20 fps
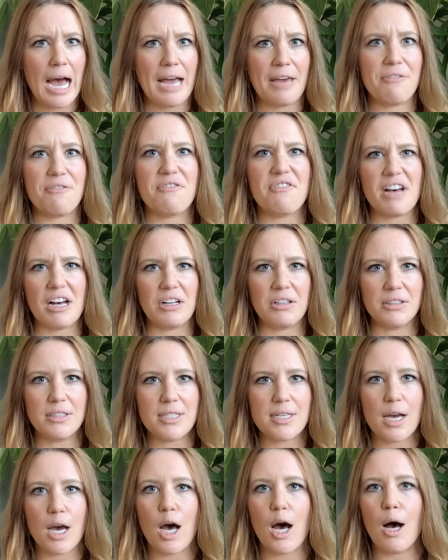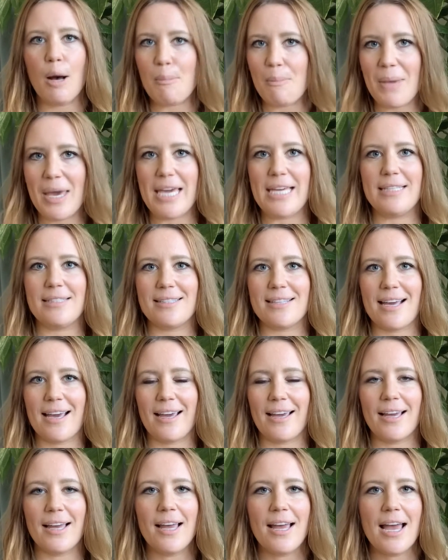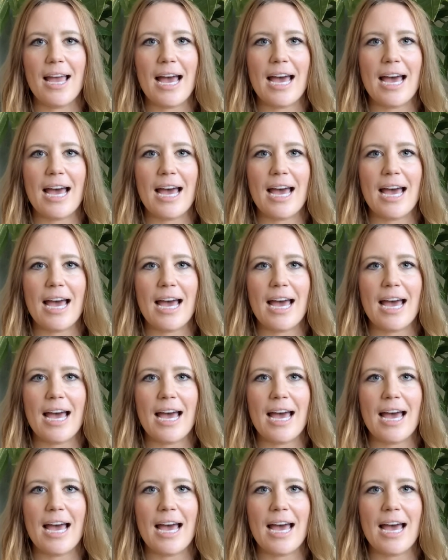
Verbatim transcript: I felt amazing.